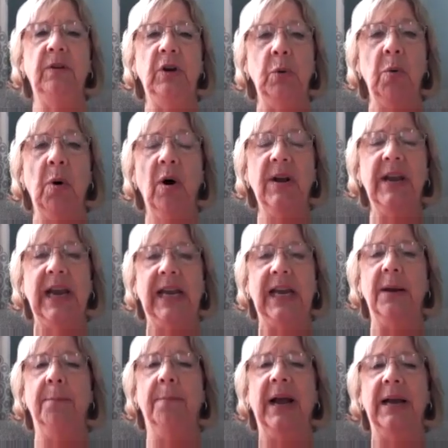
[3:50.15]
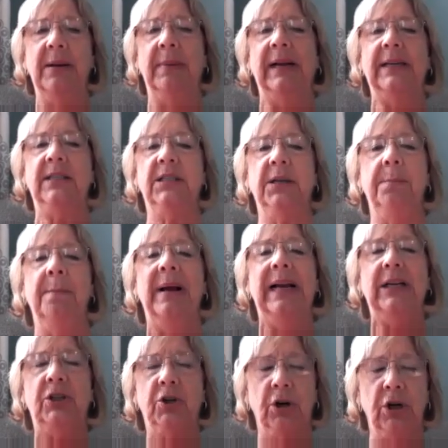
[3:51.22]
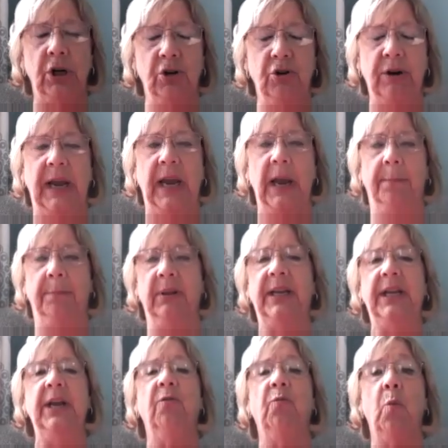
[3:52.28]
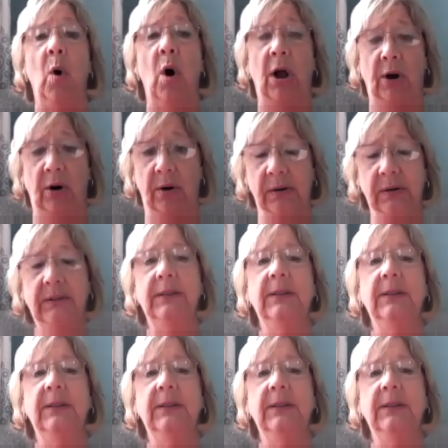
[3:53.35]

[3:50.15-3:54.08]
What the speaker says: you are taking pain medicine, make sure you're drinking plenty of water,